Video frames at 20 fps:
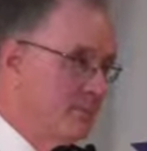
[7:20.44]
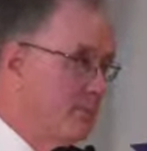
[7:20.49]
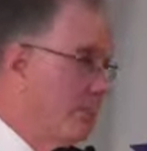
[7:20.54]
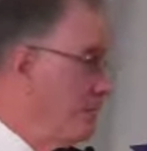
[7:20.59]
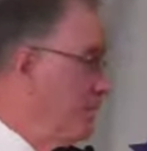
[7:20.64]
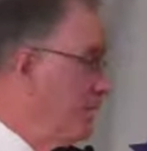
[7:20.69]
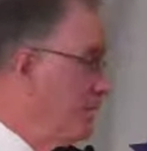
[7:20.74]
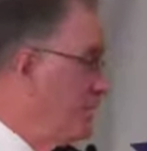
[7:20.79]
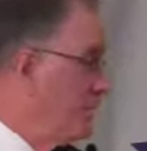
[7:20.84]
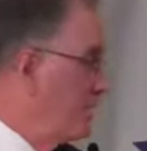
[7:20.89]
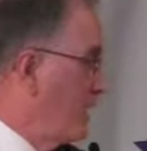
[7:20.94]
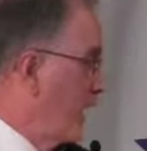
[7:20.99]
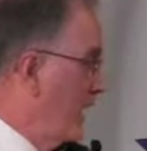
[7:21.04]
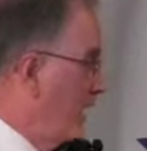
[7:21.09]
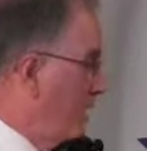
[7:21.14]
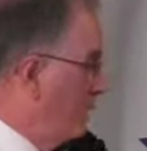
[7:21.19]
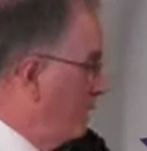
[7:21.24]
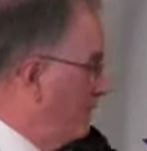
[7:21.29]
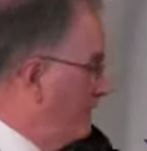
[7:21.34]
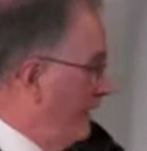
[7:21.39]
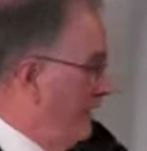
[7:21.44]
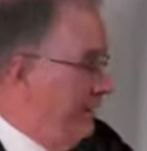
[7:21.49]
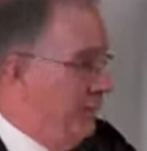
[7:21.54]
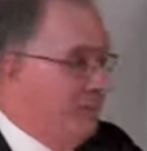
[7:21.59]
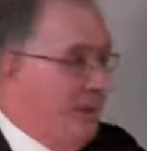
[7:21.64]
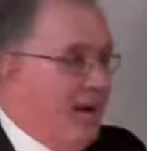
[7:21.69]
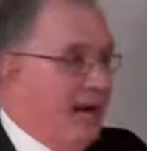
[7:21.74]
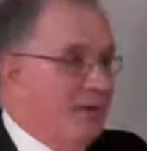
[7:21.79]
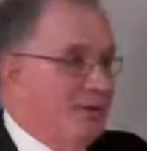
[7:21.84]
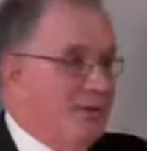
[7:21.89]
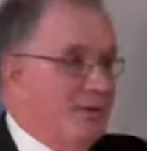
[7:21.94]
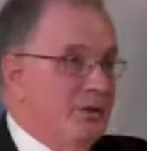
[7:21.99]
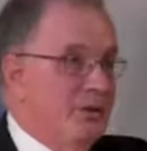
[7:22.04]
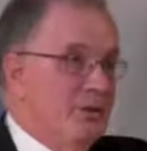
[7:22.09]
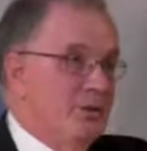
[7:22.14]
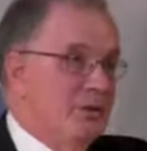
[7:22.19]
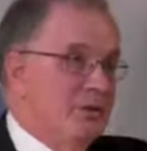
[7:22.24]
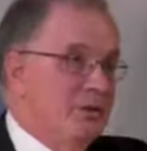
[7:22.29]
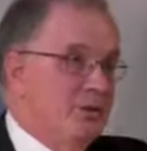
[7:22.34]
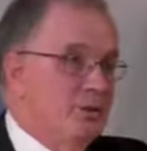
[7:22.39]
to be in the shadow of Dave Patz
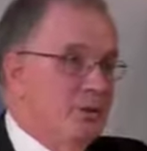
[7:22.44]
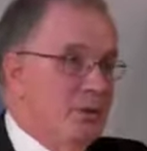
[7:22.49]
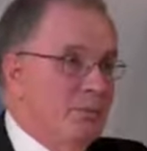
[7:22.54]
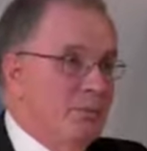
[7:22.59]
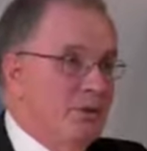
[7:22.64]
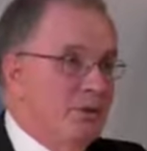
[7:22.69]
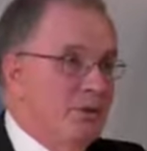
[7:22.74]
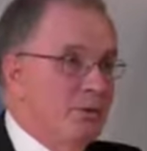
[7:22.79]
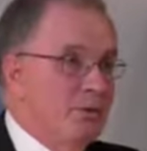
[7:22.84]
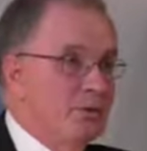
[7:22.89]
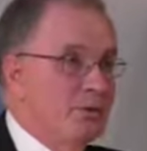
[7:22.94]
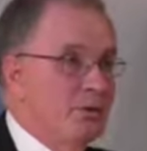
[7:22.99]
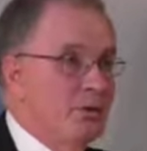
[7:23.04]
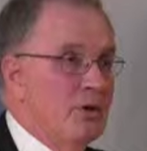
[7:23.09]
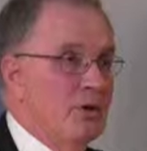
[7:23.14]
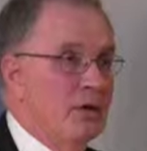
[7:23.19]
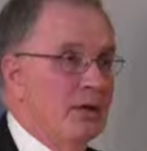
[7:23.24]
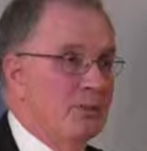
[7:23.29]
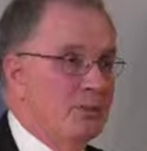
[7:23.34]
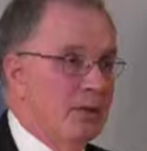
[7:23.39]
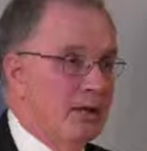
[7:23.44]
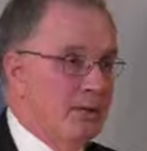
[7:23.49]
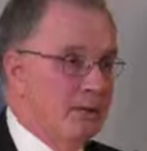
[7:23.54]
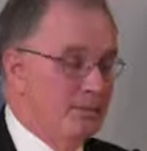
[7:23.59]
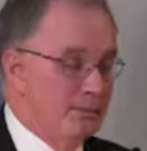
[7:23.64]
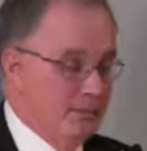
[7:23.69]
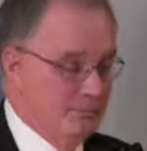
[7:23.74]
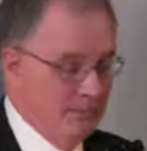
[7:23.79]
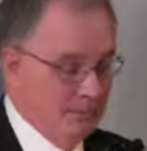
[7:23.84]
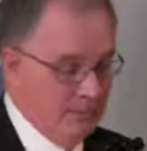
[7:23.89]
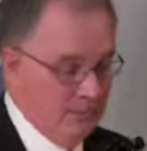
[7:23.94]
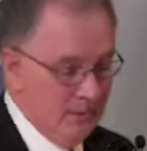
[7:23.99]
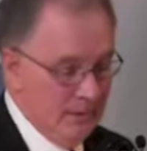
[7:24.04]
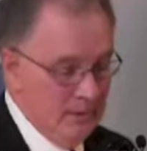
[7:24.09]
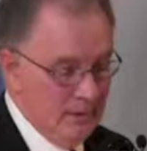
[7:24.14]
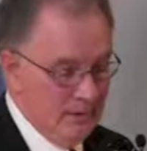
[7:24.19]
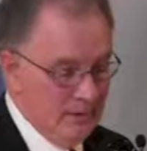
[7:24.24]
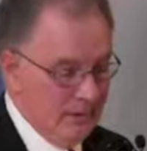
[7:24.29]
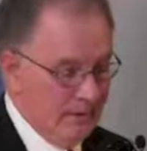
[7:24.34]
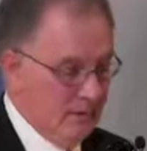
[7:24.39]
here. That's the one Mary was talking about.
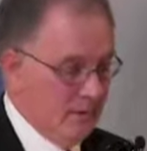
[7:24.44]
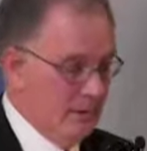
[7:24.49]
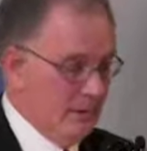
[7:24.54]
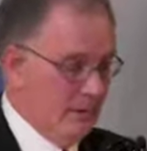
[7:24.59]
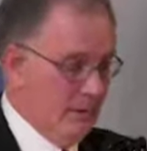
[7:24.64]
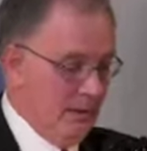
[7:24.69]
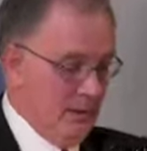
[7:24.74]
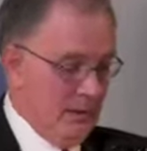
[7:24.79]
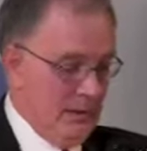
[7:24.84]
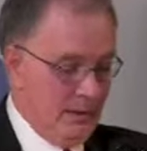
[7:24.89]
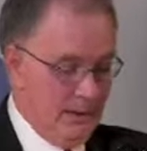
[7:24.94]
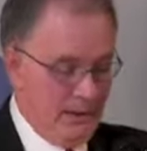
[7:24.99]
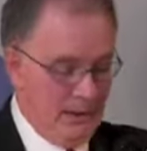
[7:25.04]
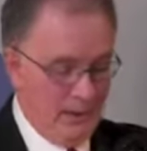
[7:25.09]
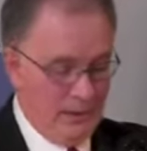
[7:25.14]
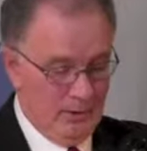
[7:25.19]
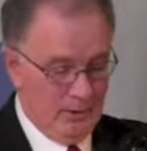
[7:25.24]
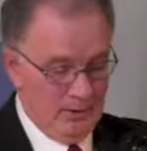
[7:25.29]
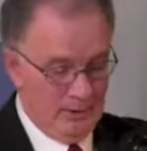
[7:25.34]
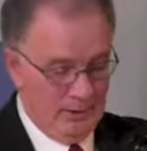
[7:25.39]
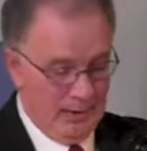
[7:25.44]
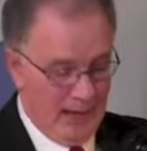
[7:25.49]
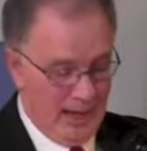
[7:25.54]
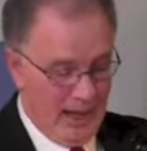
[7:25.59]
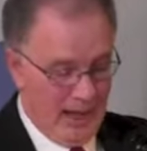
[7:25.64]
This